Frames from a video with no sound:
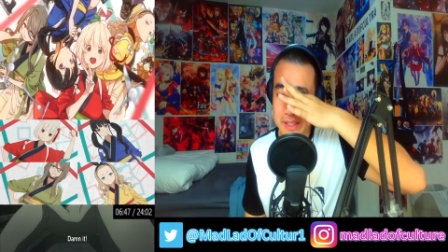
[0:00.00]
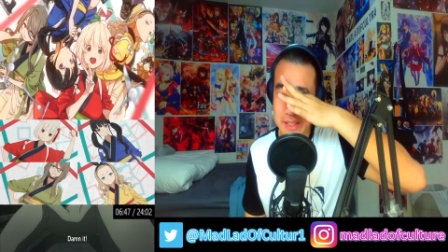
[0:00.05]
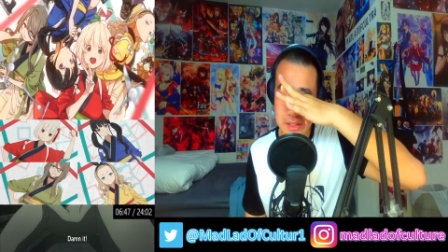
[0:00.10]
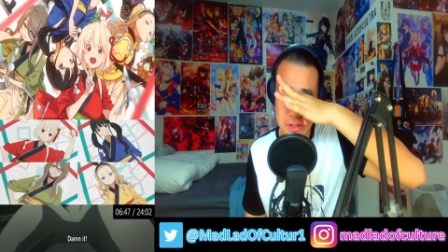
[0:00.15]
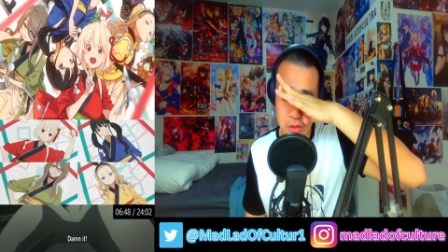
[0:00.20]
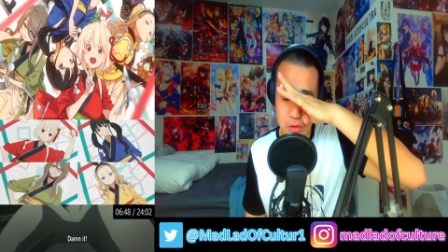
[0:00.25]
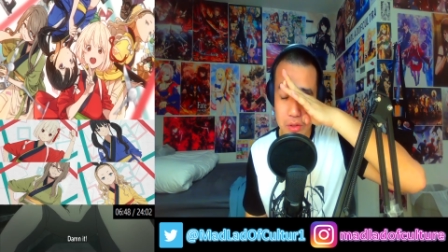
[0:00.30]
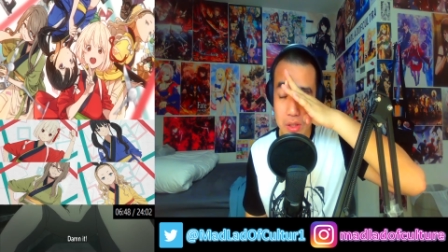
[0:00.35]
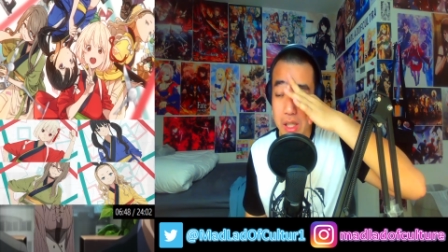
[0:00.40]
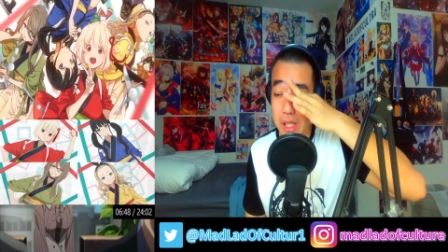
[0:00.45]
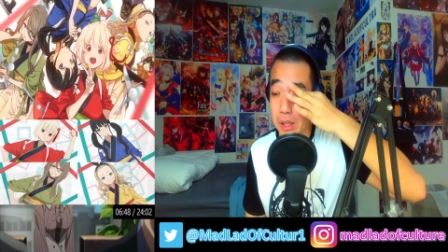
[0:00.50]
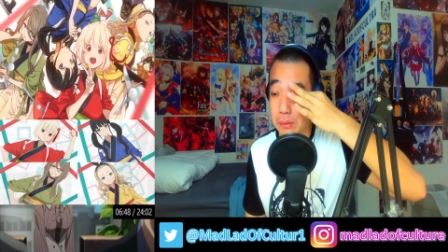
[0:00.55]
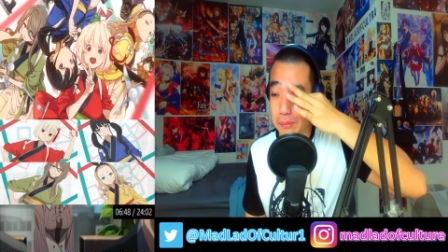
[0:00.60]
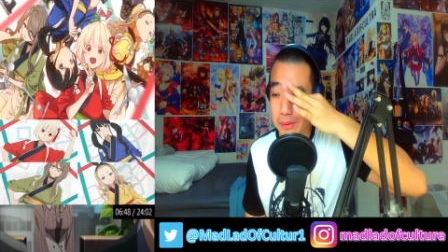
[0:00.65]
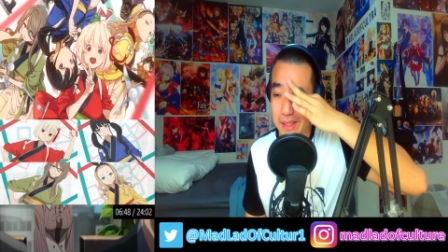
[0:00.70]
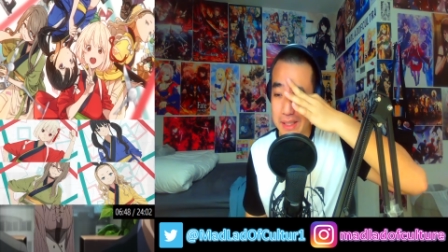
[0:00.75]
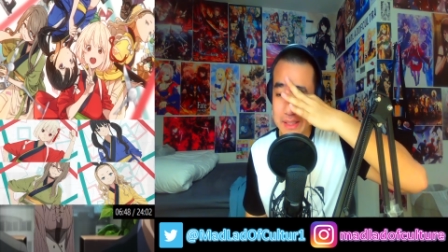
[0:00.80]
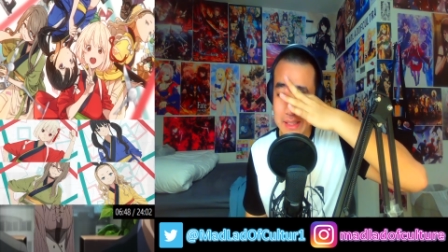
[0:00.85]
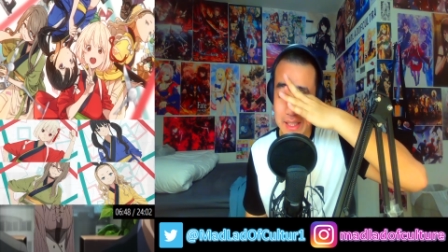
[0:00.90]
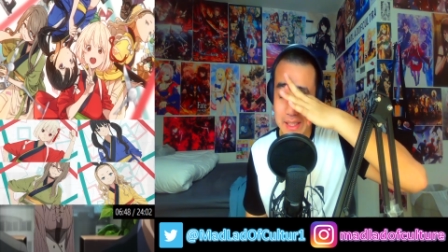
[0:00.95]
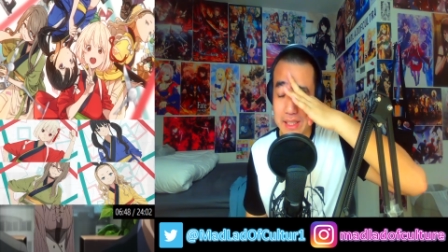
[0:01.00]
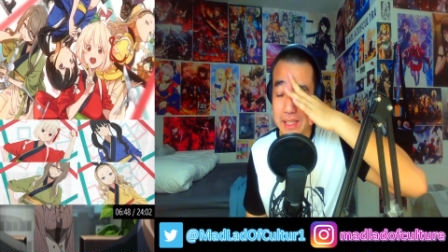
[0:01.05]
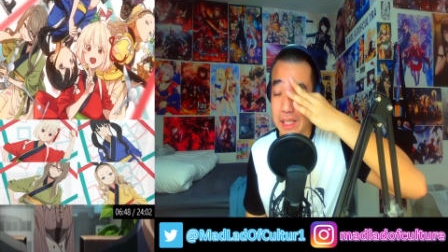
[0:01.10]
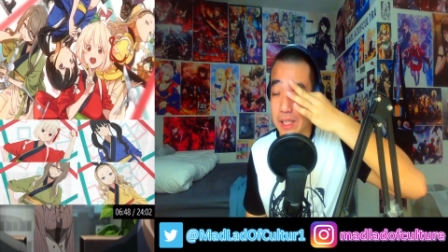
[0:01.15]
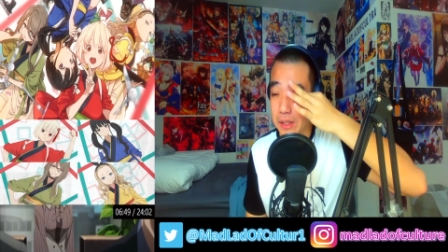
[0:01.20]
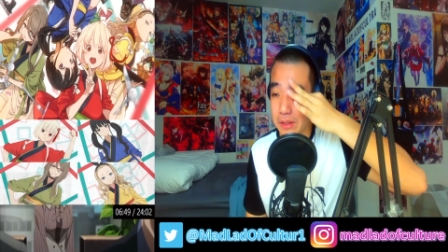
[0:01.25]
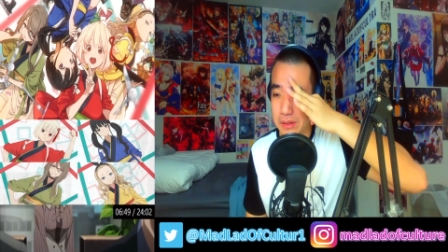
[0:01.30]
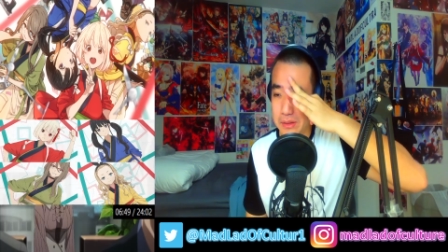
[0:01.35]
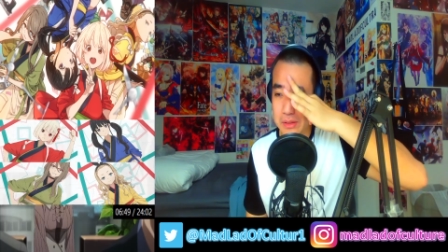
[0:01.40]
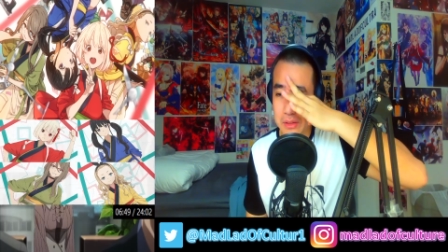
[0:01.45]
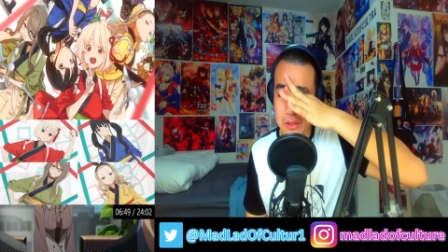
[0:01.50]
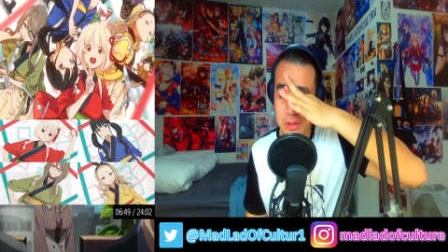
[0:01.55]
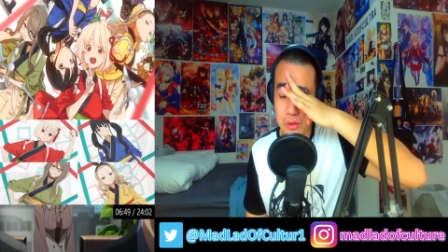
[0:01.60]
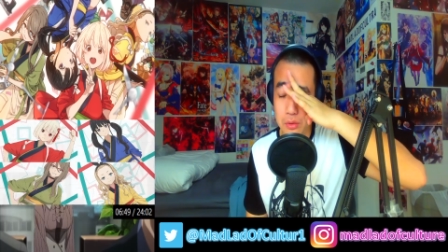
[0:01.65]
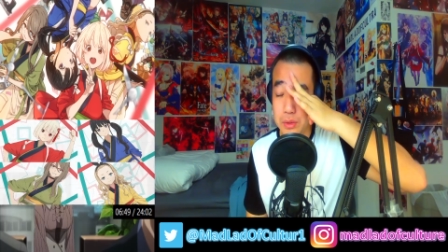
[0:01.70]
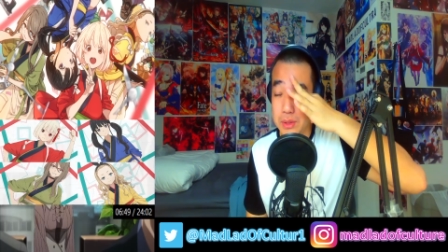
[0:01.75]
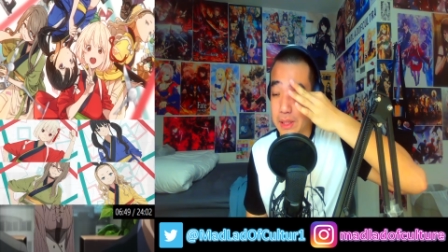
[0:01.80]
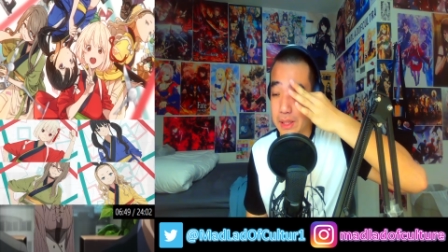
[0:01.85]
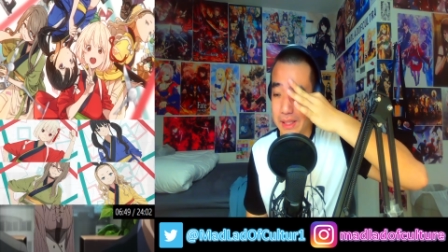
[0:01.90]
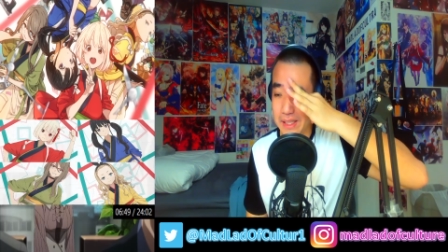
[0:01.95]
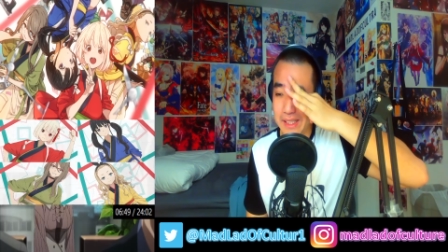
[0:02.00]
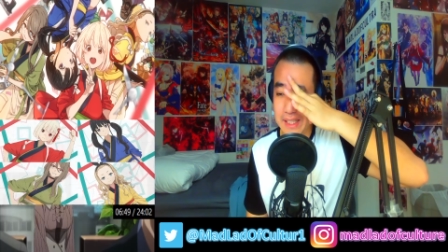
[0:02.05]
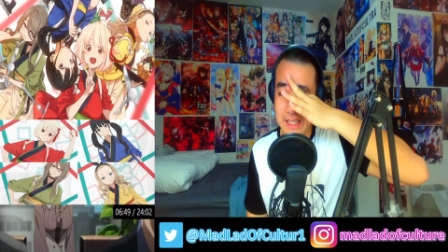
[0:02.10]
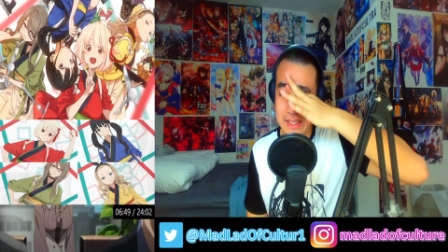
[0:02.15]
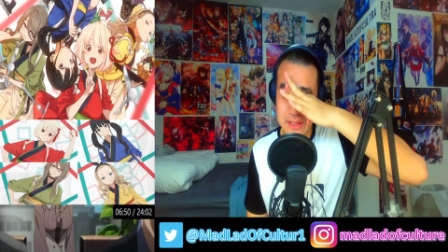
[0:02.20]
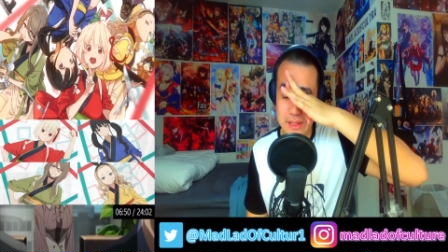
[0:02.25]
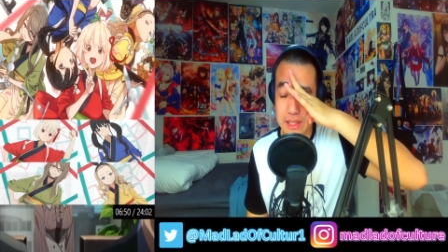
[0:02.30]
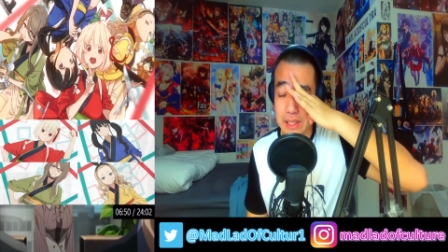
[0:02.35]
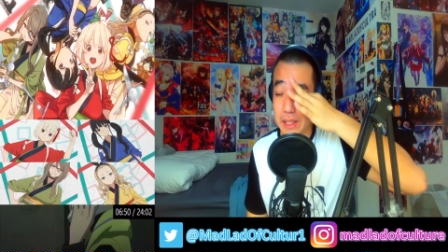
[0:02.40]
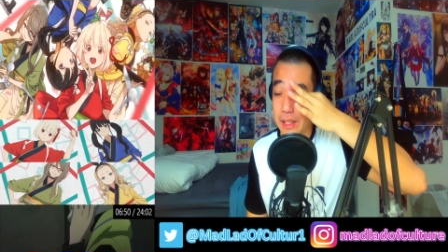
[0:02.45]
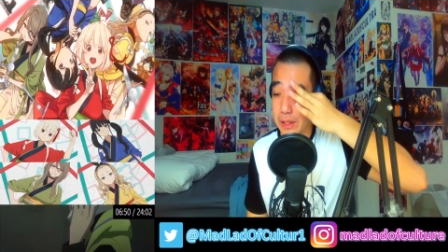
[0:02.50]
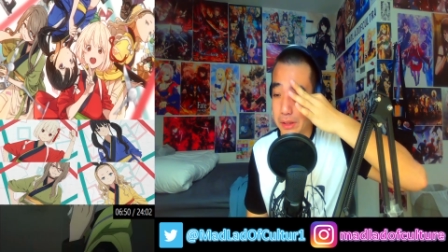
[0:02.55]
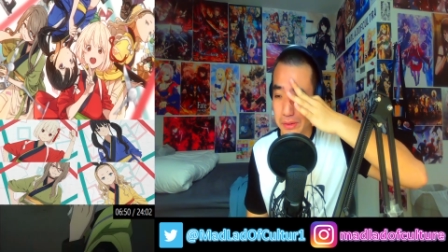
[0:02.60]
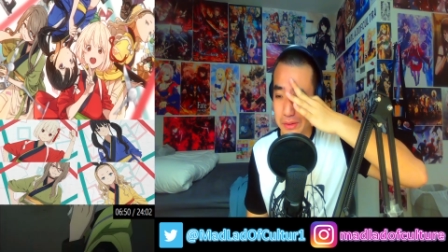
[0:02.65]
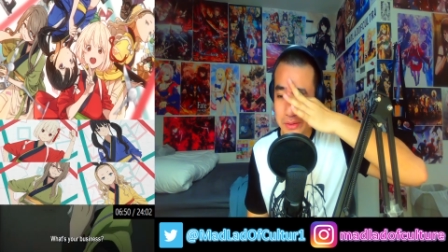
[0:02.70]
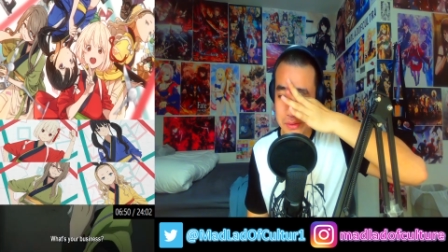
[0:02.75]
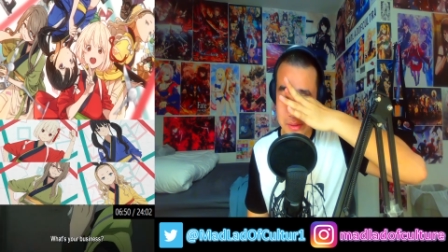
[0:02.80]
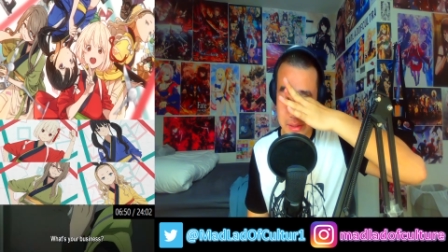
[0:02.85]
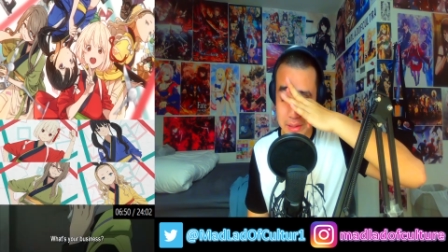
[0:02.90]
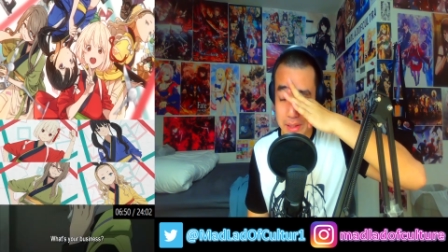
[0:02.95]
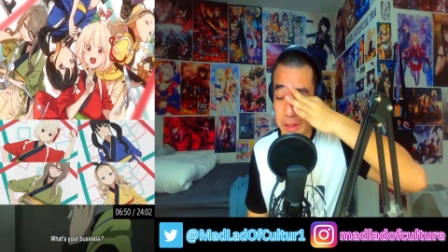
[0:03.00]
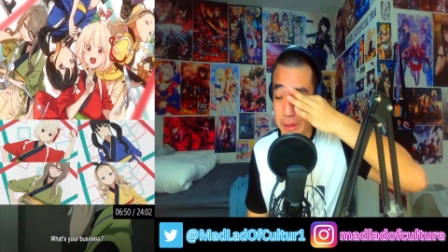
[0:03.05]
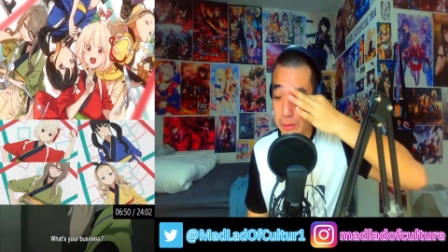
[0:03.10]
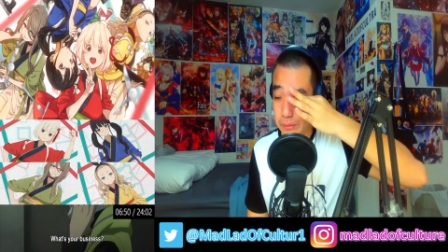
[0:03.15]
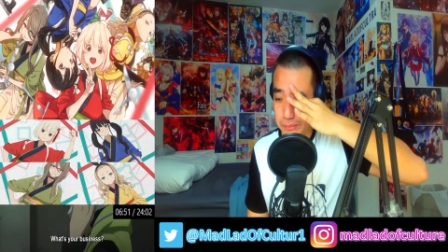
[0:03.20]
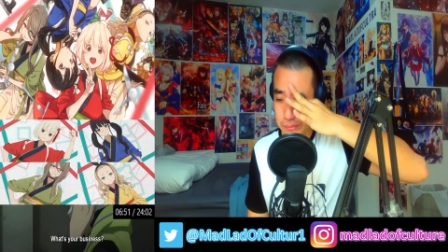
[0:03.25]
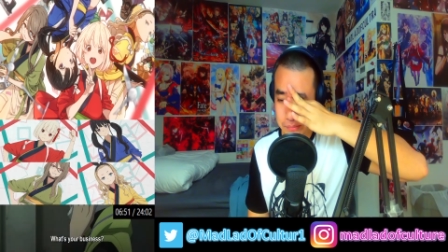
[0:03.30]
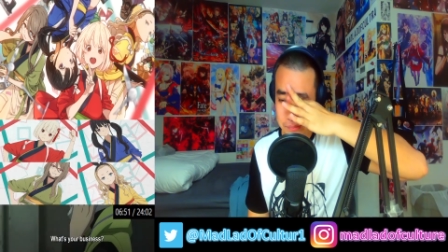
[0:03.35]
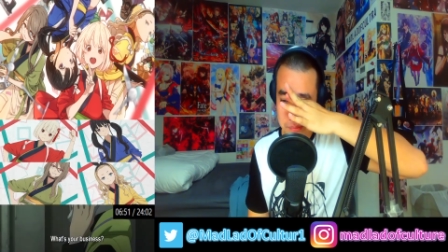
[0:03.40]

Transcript: his own army is like kind of losing against the liquids right now.